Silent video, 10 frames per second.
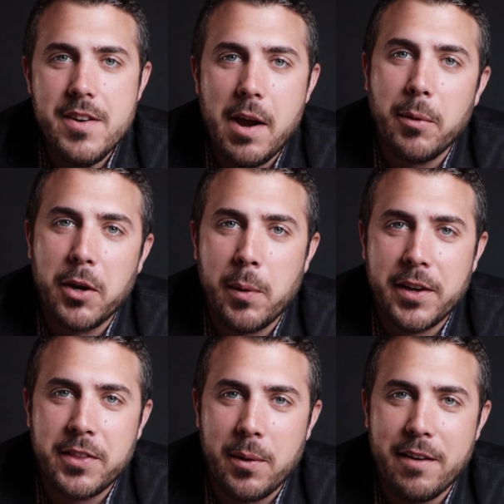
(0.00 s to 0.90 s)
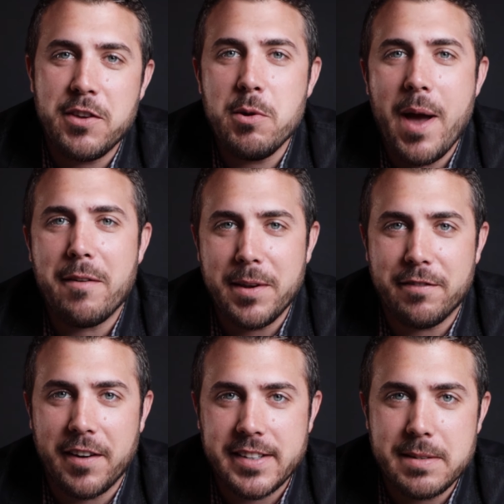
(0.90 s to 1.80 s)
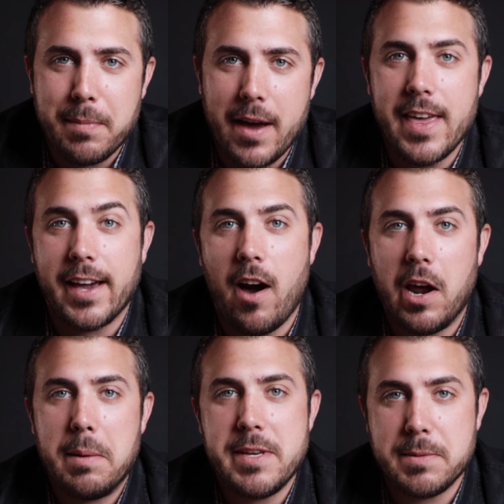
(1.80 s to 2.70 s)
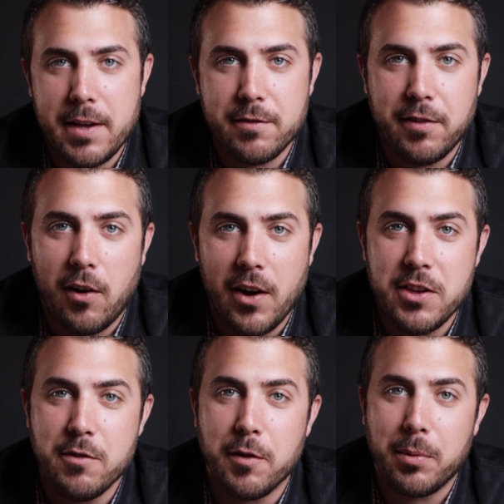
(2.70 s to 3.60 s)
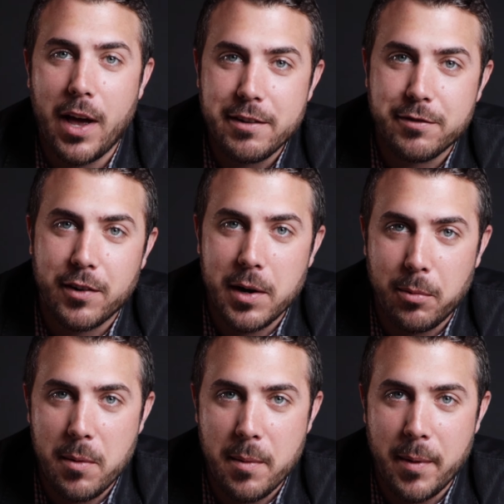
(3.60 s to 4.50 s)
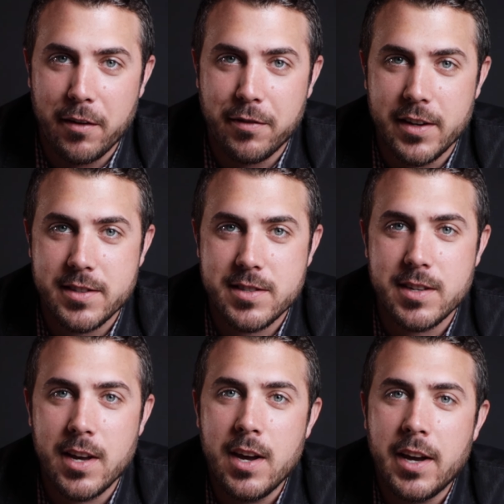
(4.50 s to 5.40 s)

Now, really quick though, if you have been affected by the economy's pitfall and you've applied for unemployment benefits,